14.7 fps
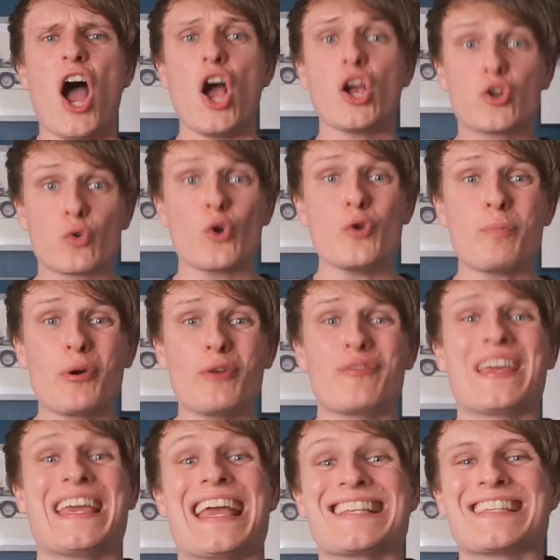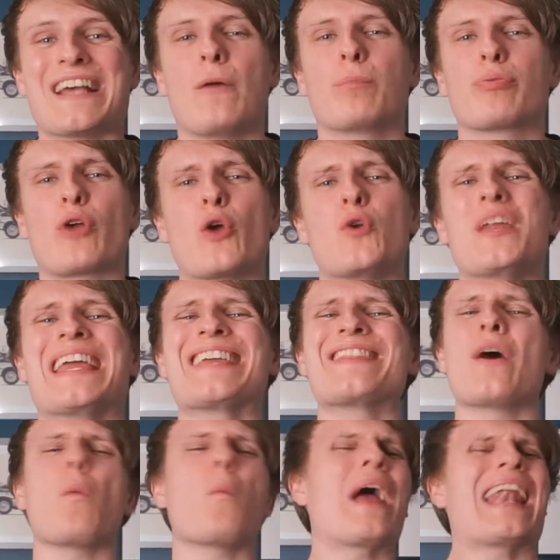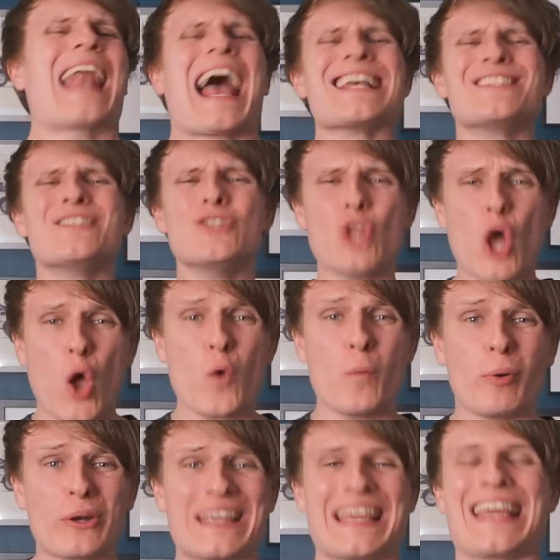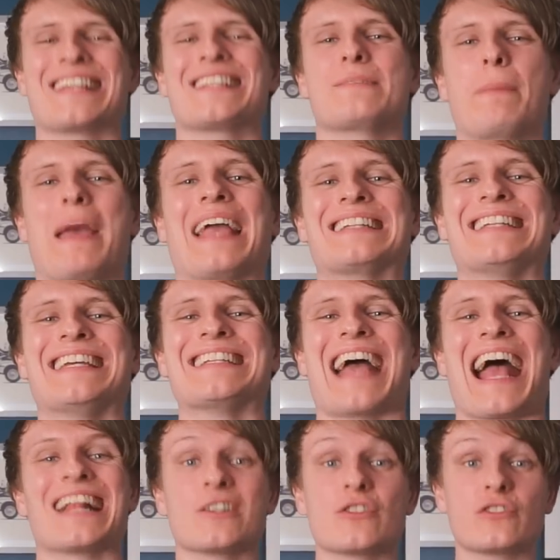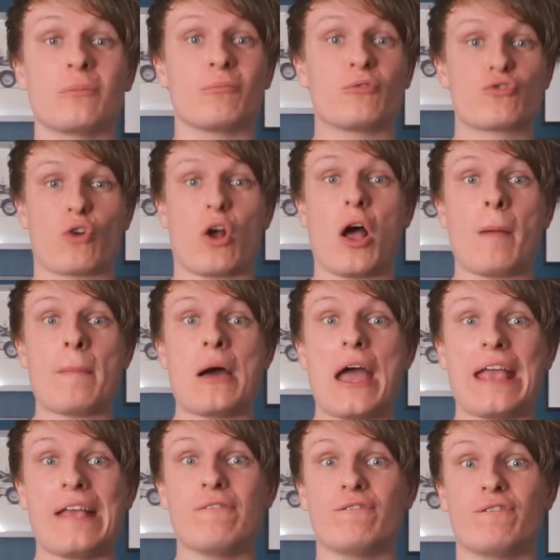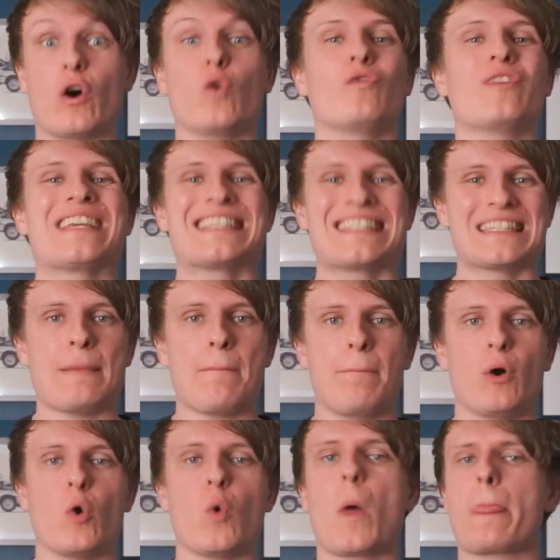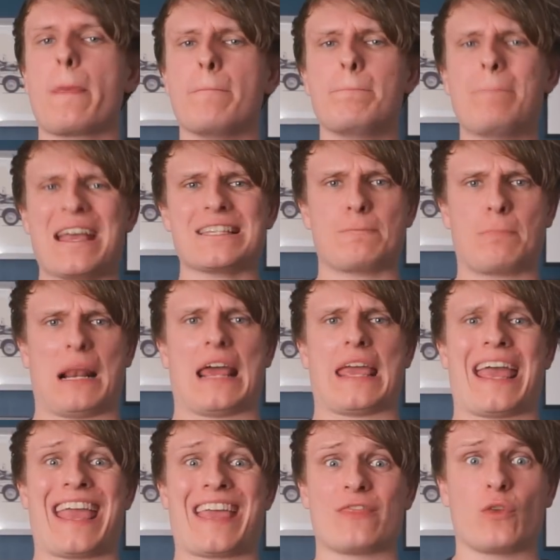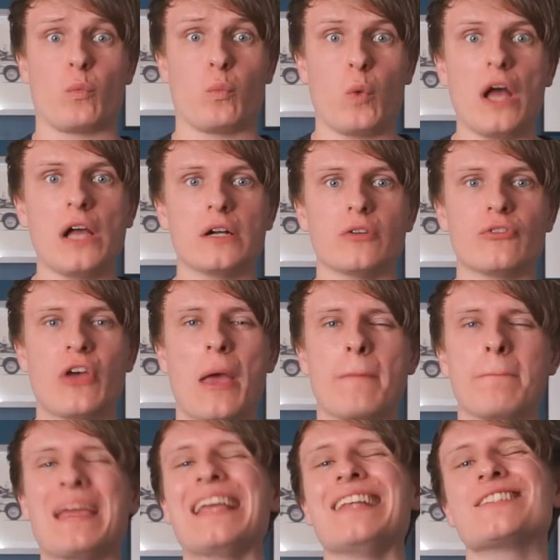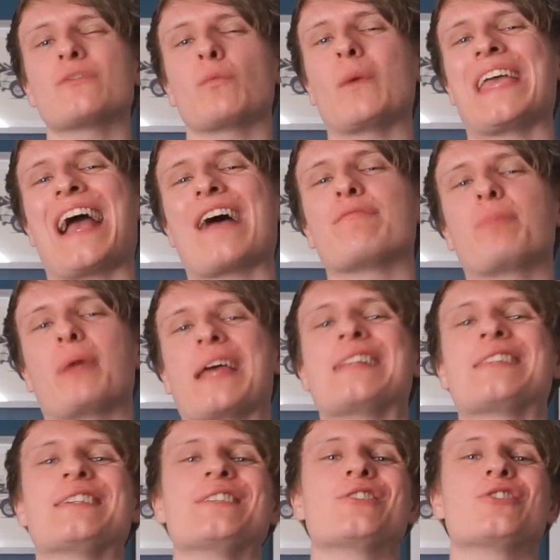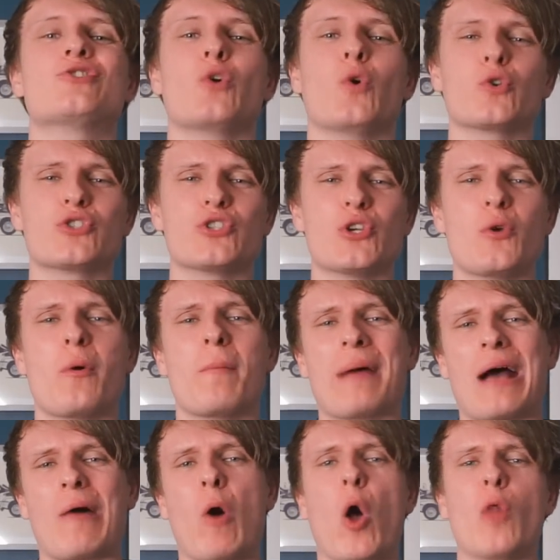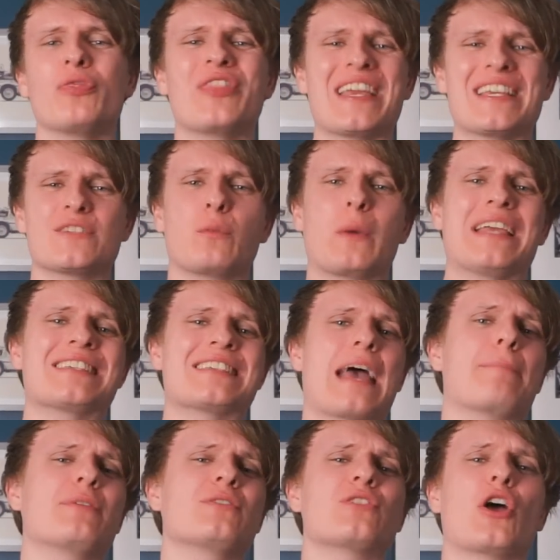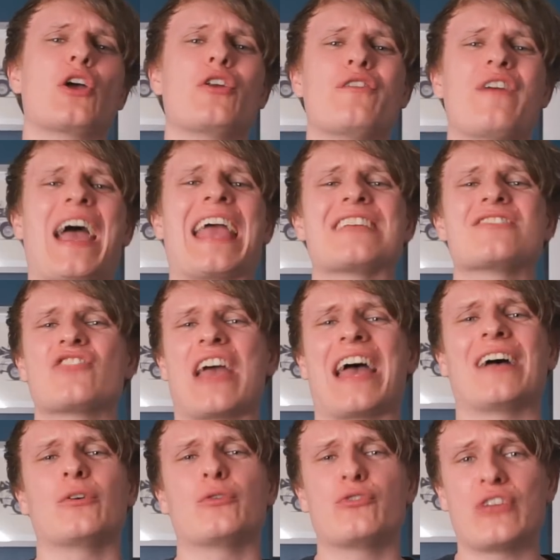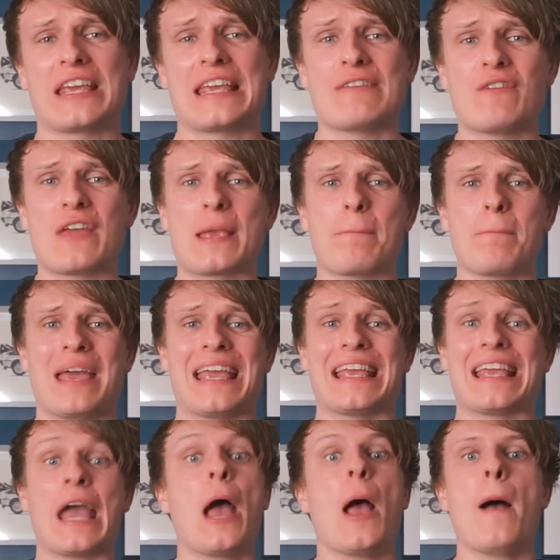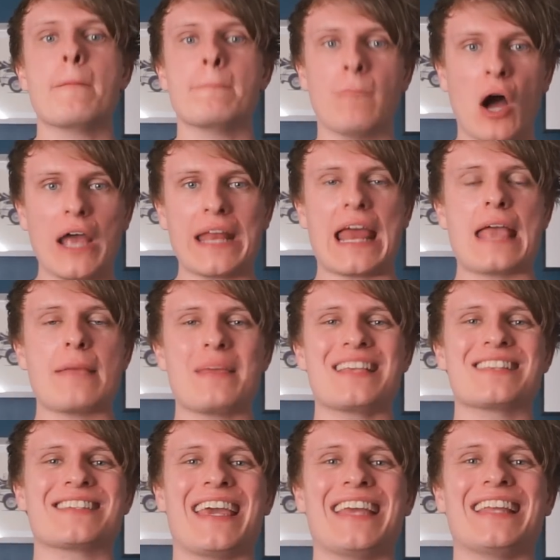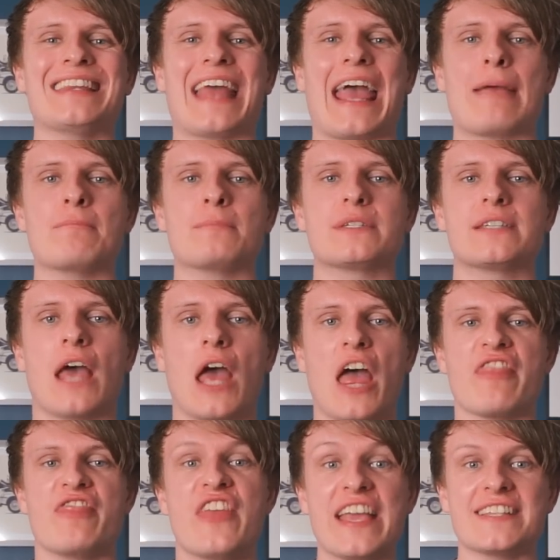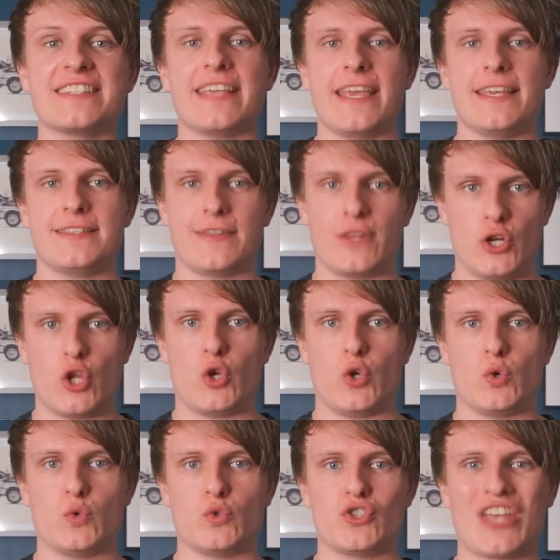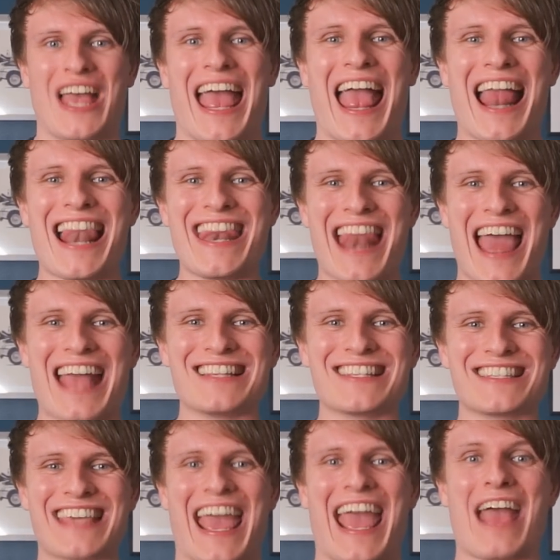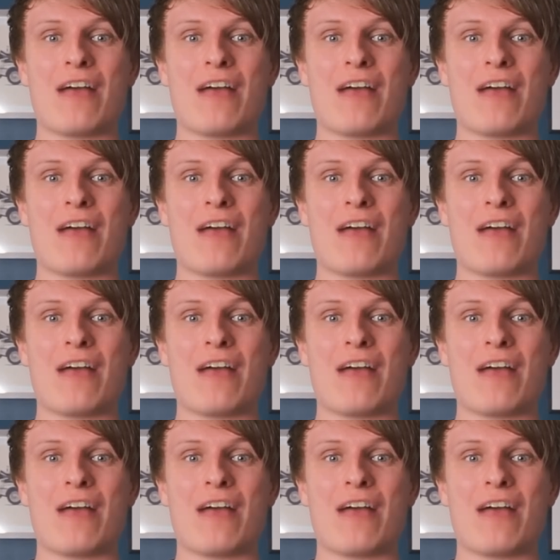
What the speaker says: group of ESL Pro League that went as nobody expected, and some drama involving s1mple, the best player in the world, means we have plenty to talk to you about on this week's episode of HLTV Peek. My name is Kinguin. This is the news. Let's get